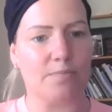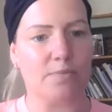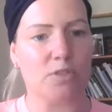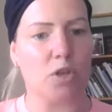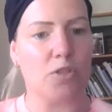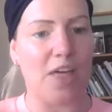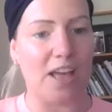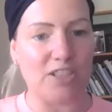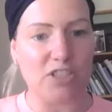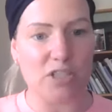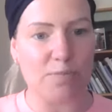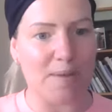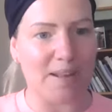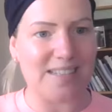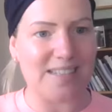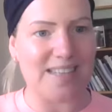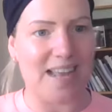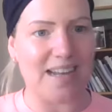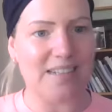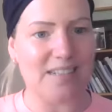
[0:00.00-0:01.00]
So that just
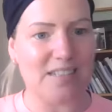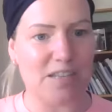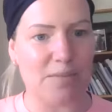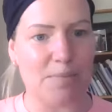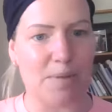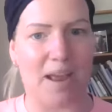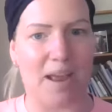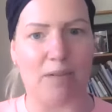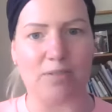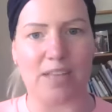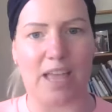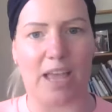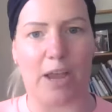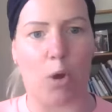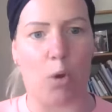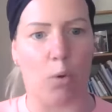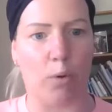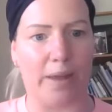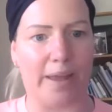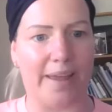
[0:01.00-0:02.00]
made sense to me. I was
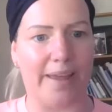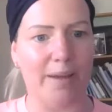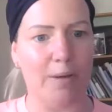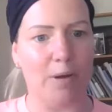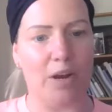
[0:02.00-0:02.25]
like, okay,